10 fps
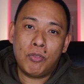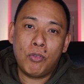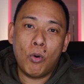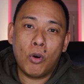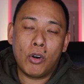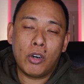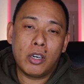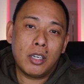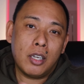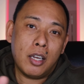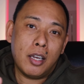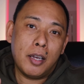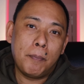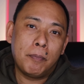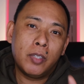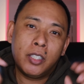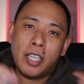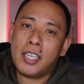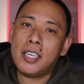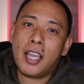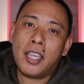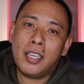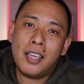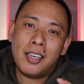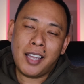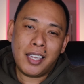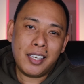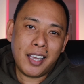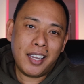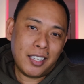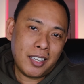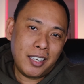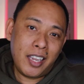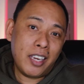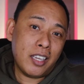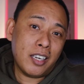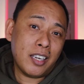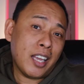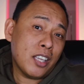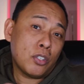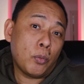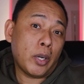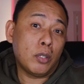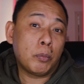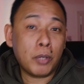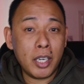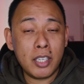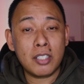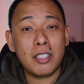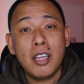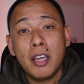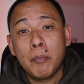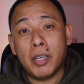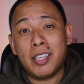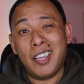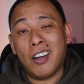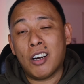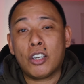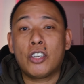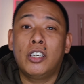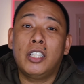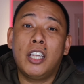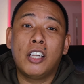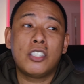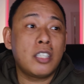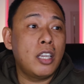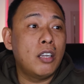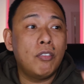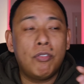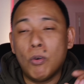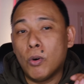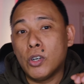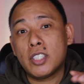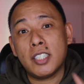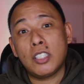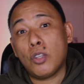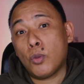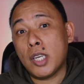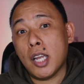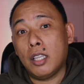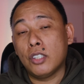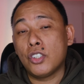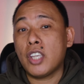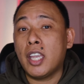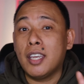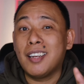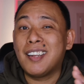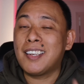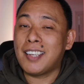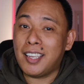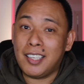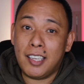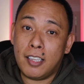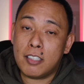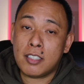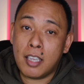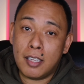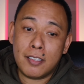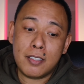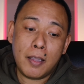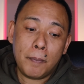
for $99.99 Canadian as the regular price, but they are currently on sale for $63.98.